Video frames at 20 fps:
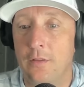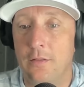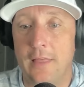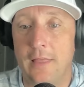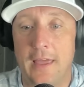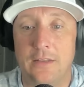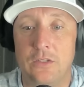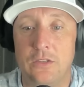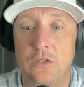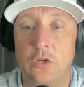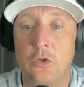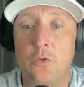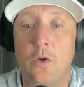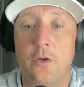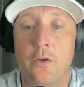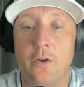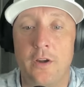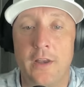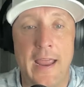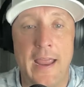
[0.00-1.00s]
that
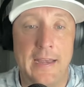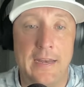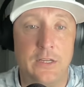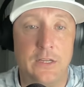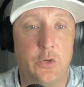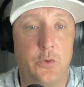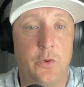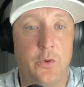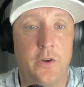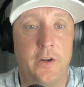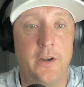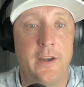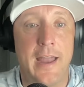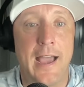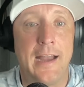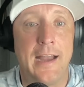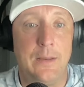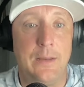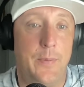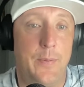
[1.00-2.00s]
280,
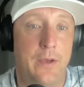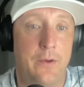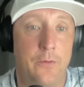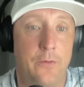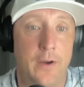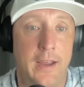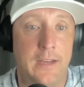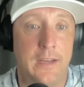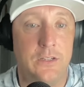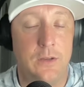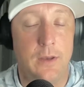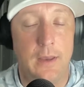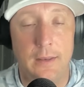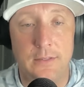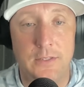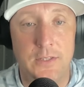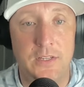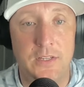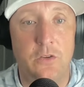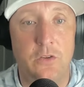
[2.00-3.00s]
290 pound range
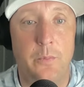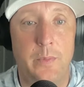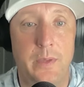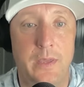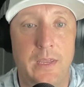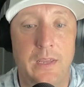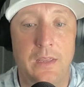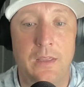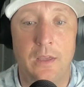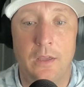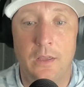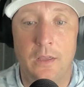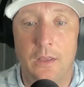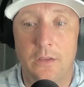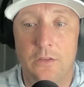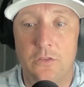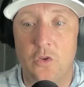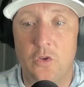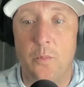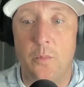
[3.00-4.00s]
and still be
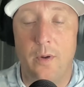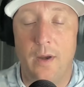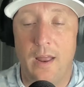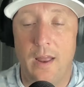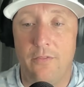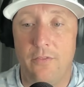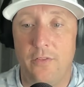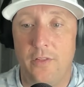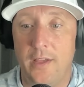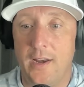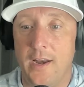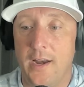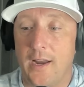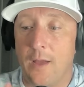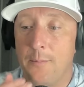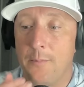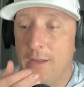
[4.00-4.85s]
super athletic. I